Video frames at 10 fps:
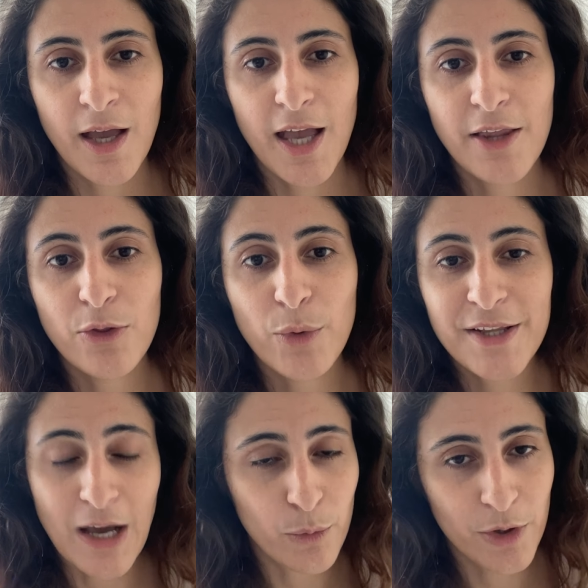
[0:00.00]
And the way
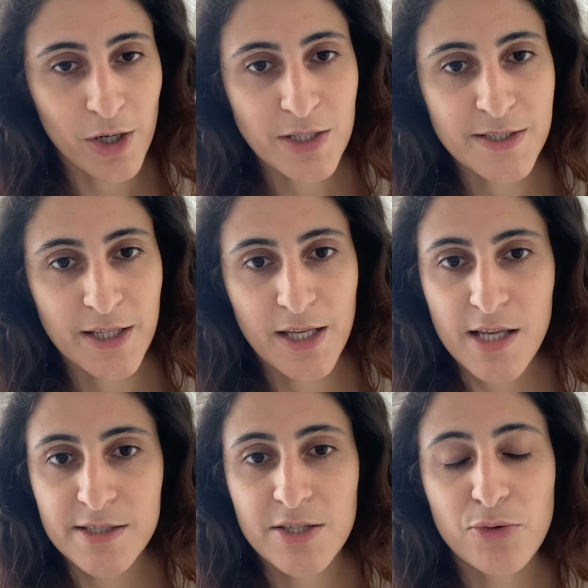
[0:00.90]
that works
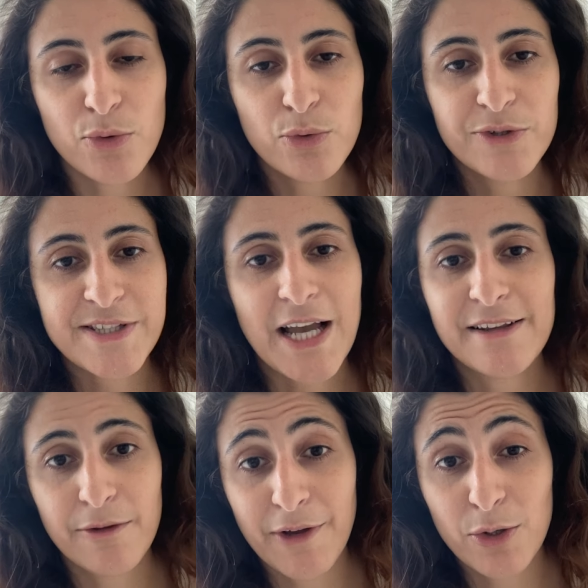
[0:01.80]
is through the
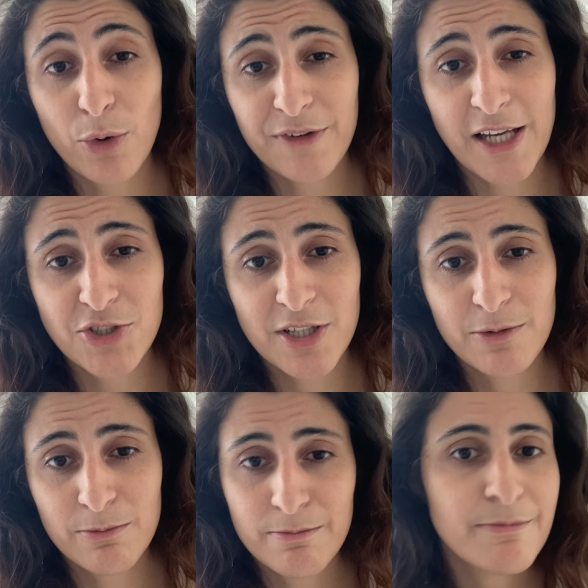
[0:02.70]
scientific
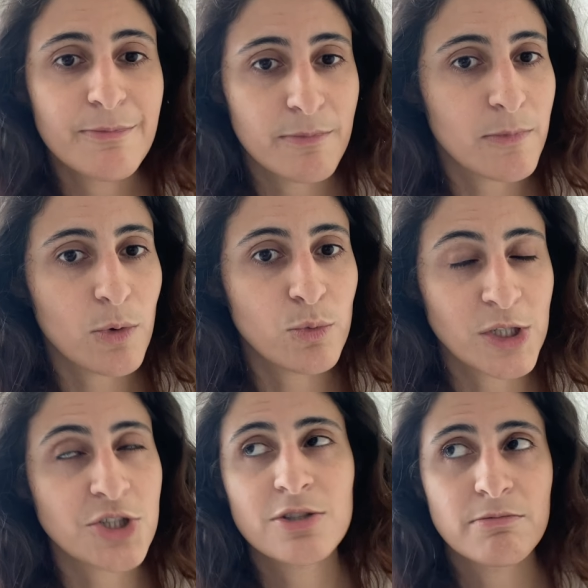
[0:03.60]
notation,
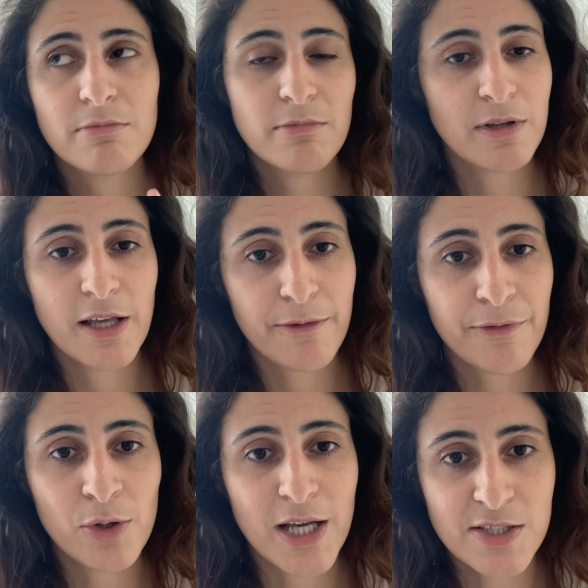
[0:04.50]
which, if
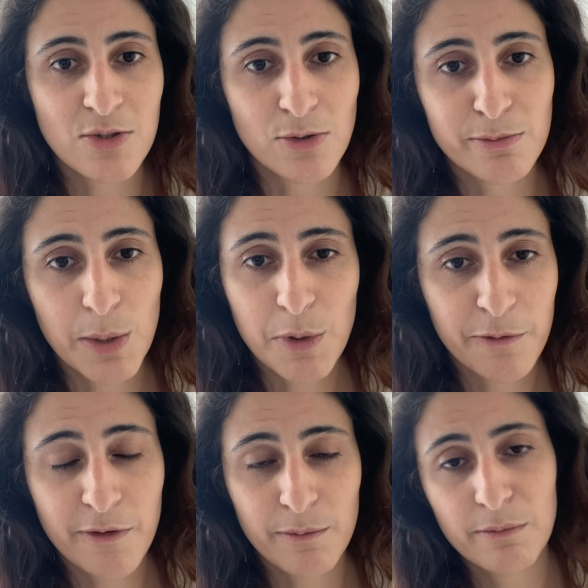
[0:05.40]
you guys don't remember
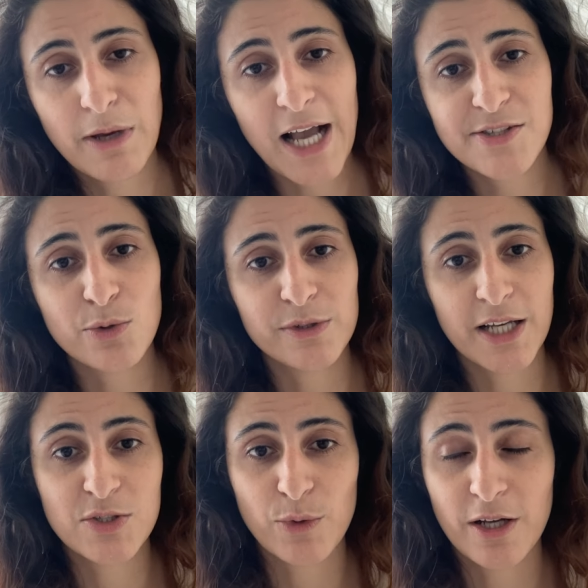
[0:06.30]
from high school
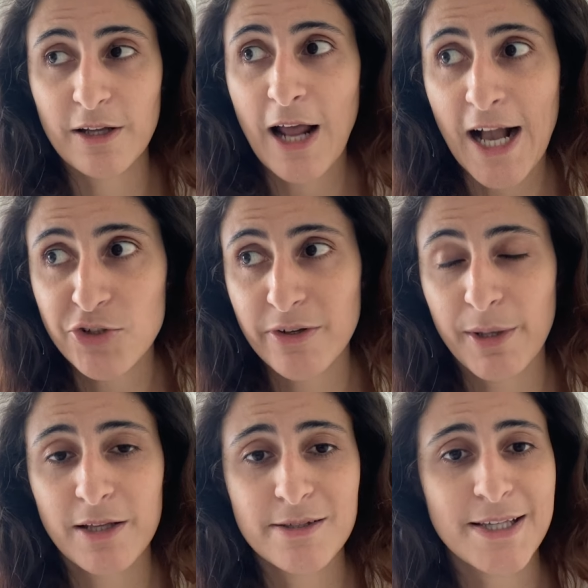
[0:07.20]
days what it actually
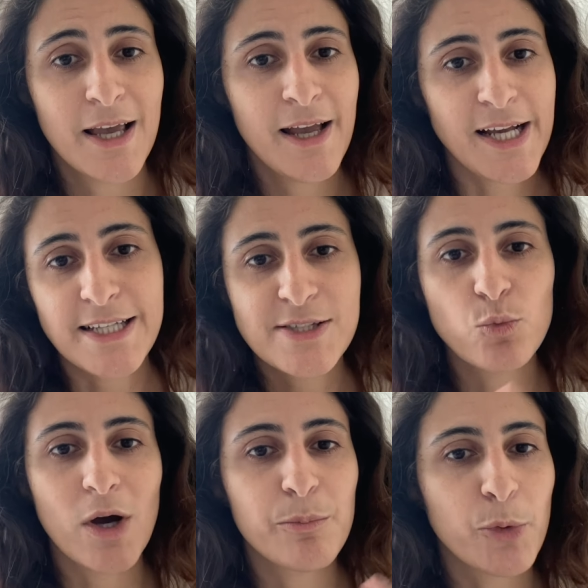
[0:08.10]
means, it's
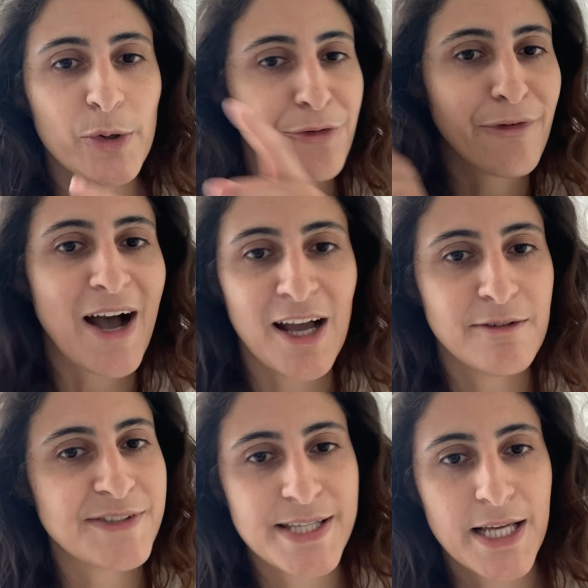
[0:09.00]

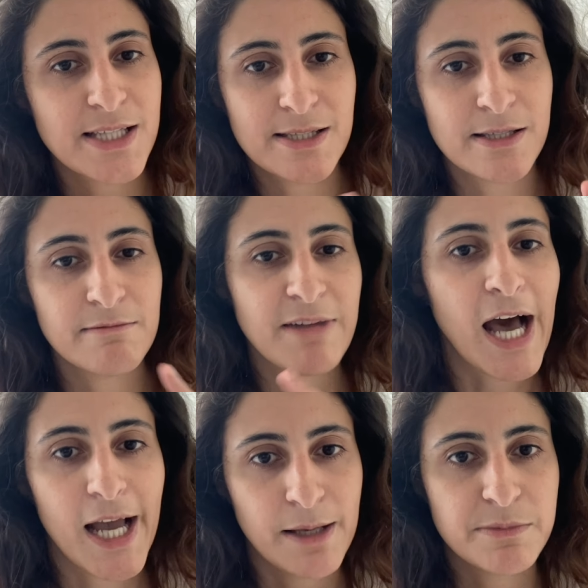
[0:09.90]
1.56
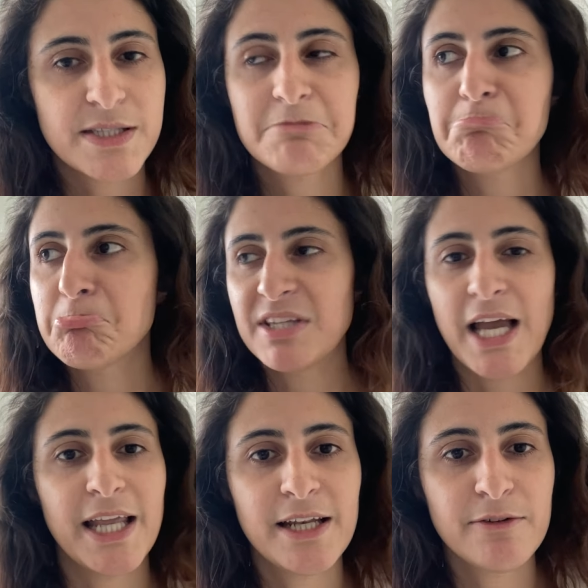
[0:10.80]
times
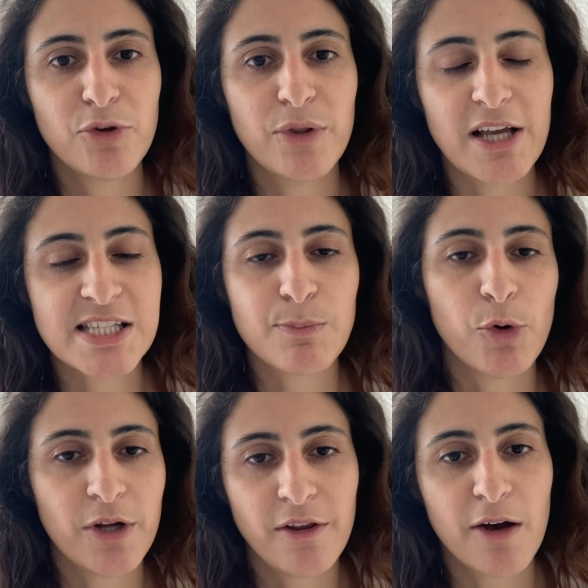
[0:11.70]
10 to the
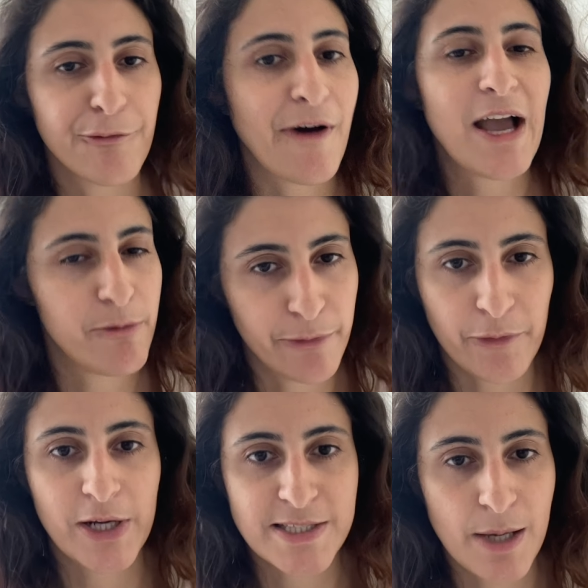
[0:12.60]
exponent of 5,
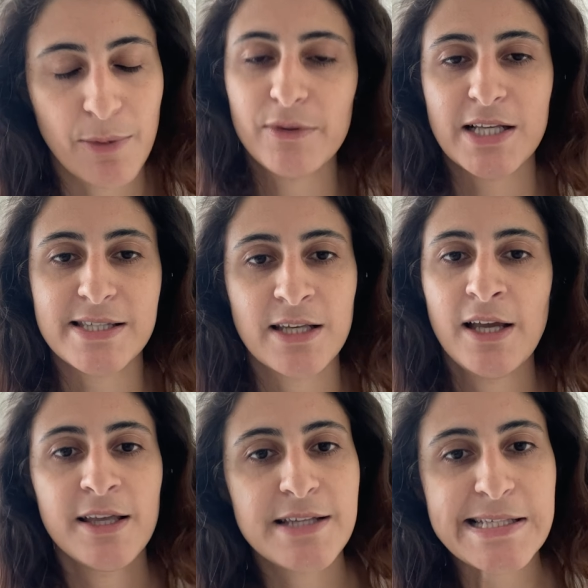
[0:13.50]
for example. That's
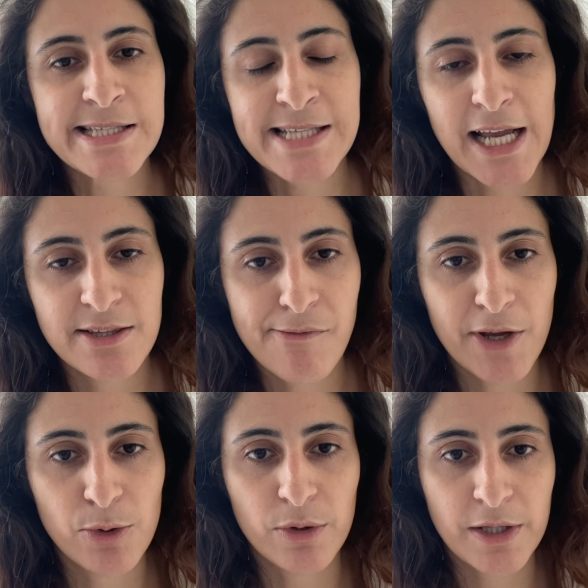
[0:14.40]
the
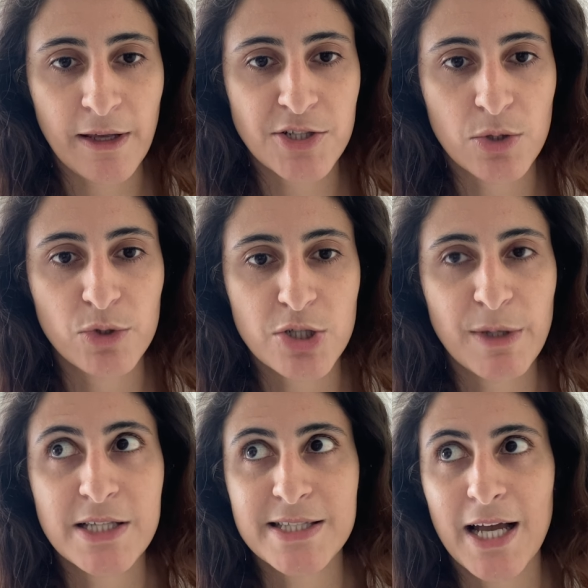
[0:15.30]
scientific notation, which
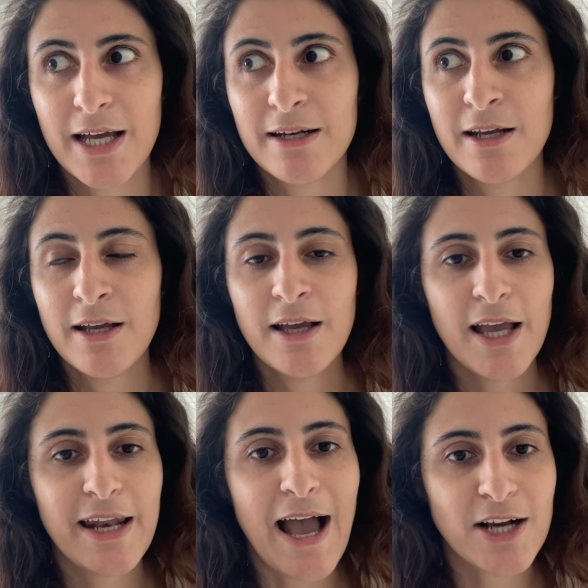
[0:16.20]
means that
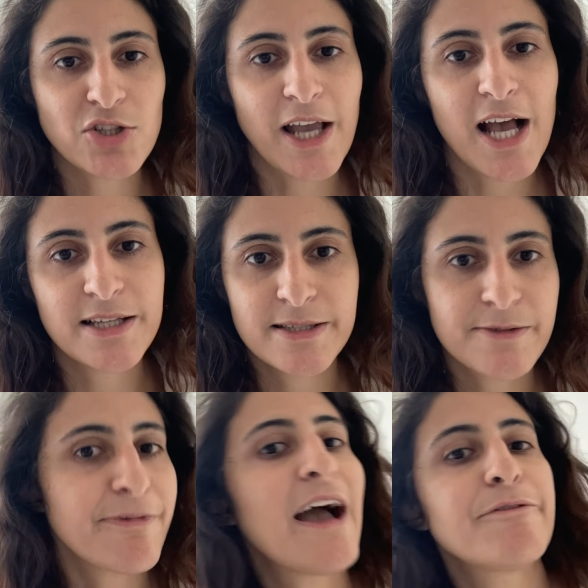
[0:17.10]
it actually has
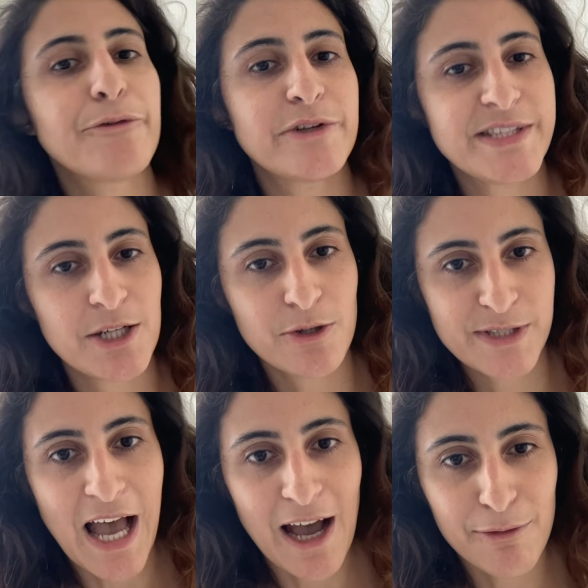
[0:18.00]
5 different zeros
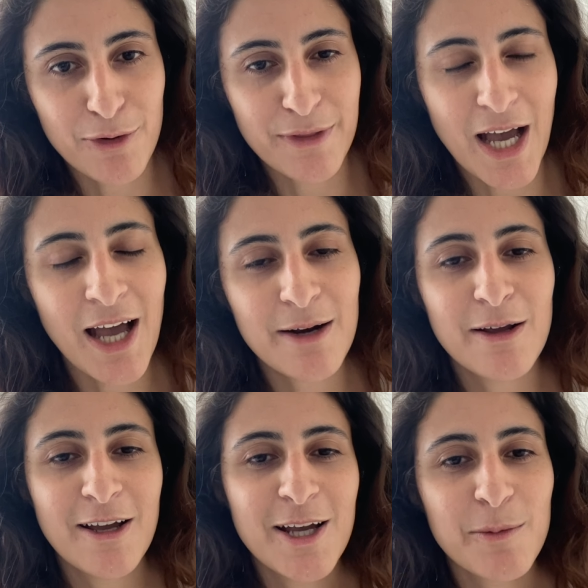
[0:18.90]
after that,
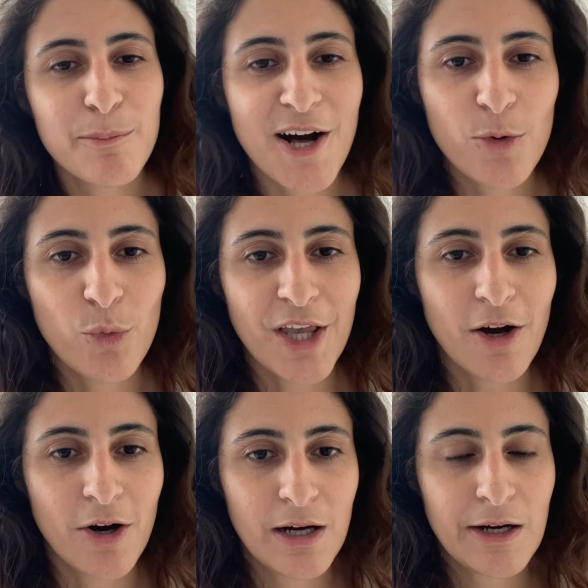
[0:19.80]
but we
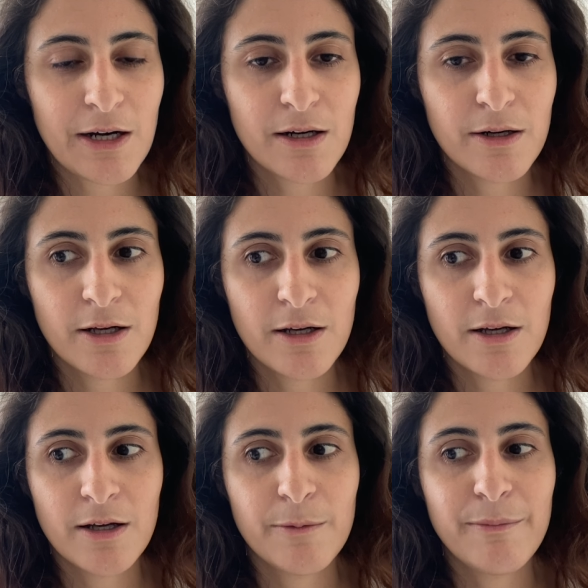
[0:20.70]
are
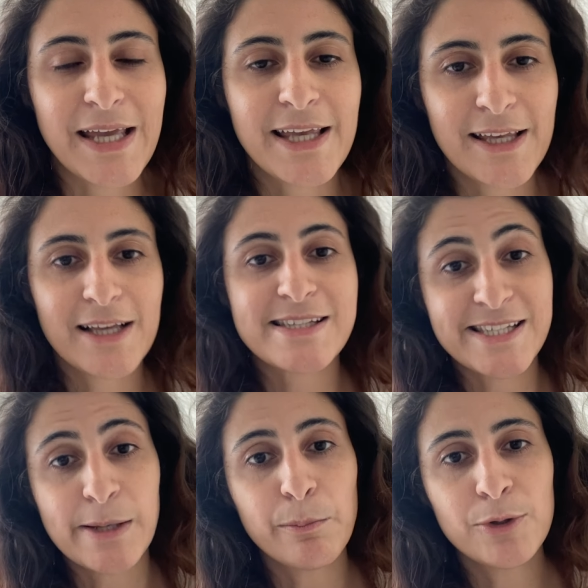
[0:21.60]
making it
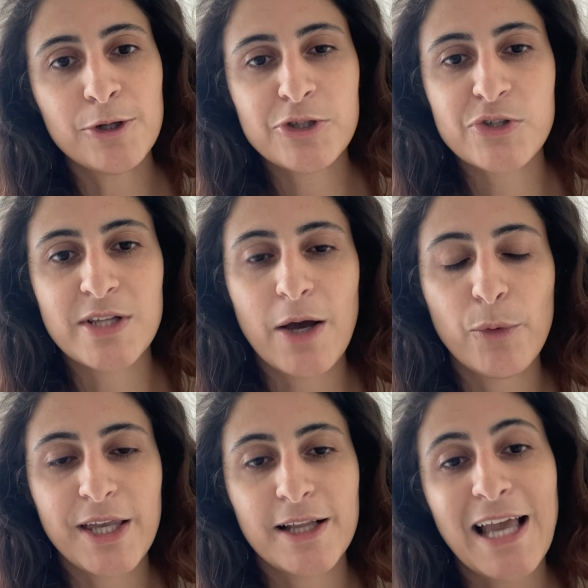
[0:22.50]
simpler so that
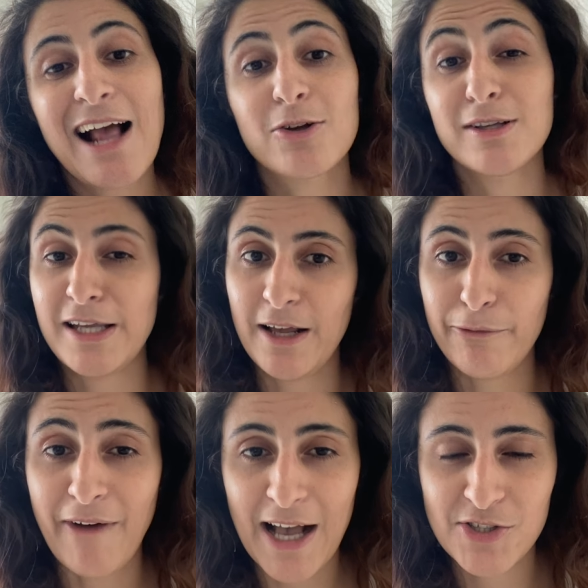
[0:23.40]
we can calculate
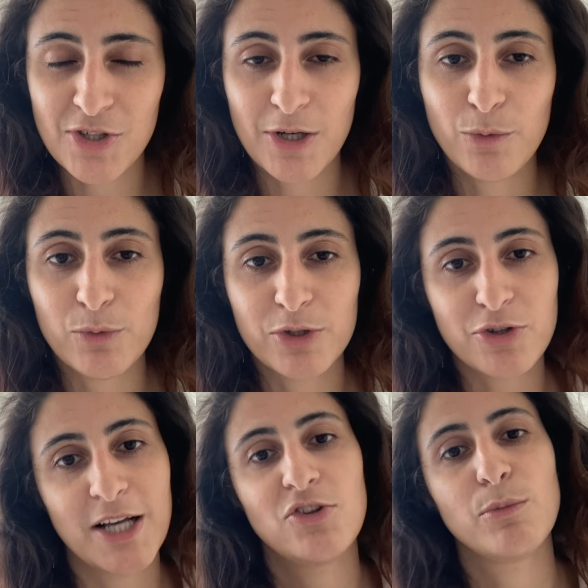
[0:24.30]
it faster when we're
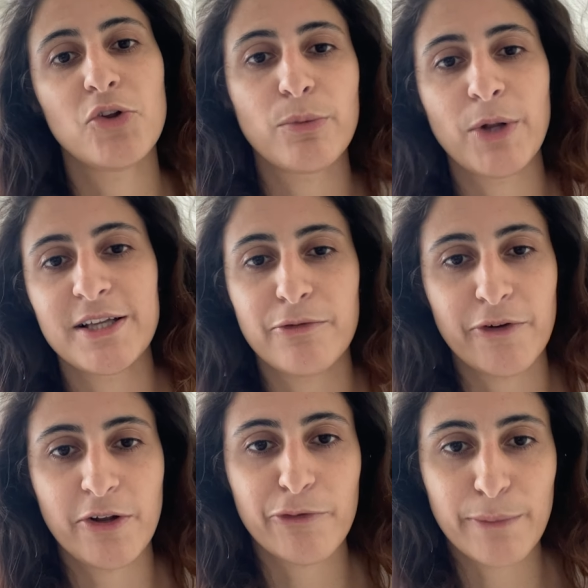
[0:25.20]
trying to multiply
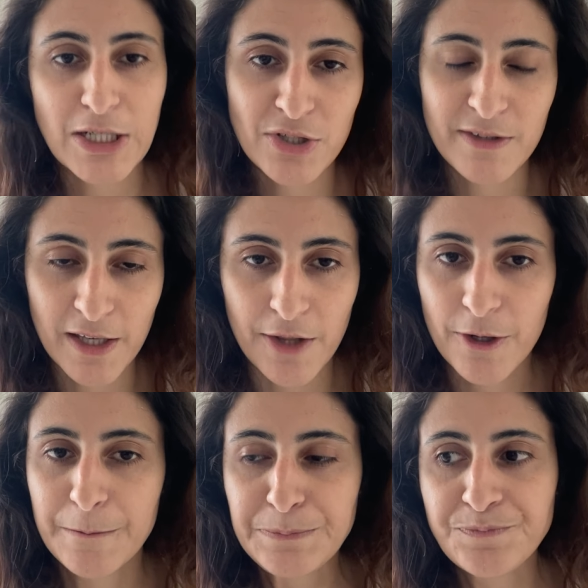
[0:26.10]
different information together.